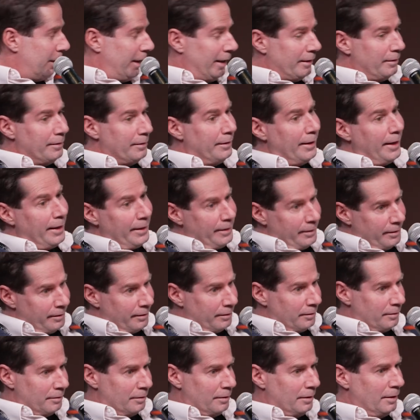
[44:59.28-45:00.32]
And then
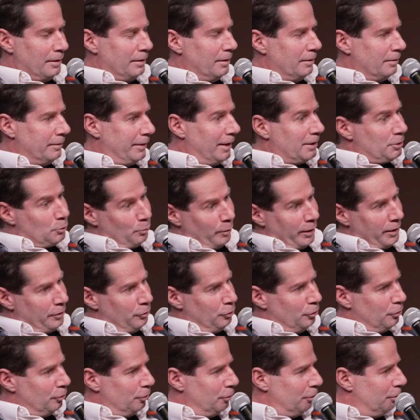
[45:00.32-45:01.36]
that's when
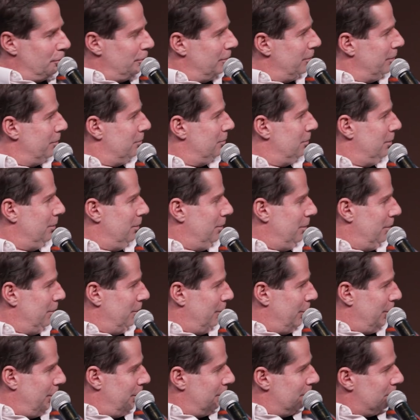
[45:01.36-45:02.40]
you
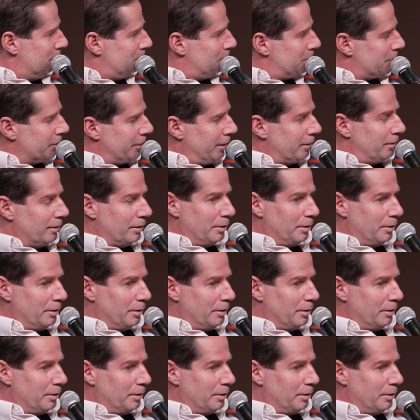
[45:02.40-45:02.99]
get